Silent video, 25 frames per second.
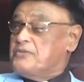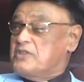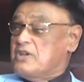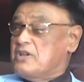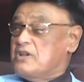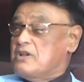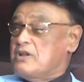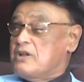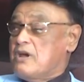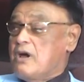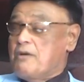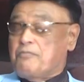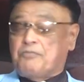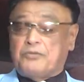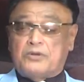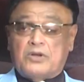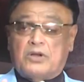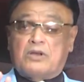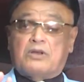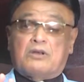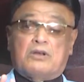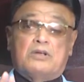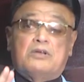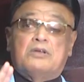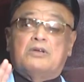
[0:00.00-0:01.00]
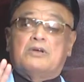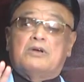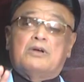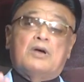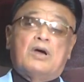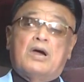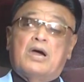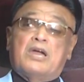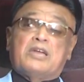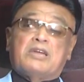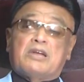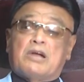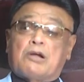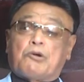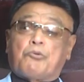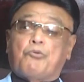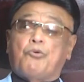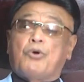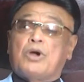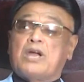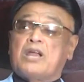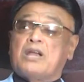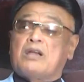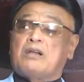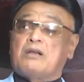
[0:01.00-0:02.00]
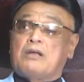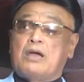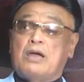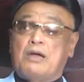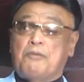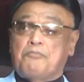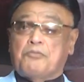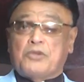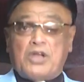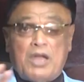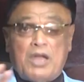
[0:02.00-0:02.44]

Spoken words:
Then after I acquired, I'm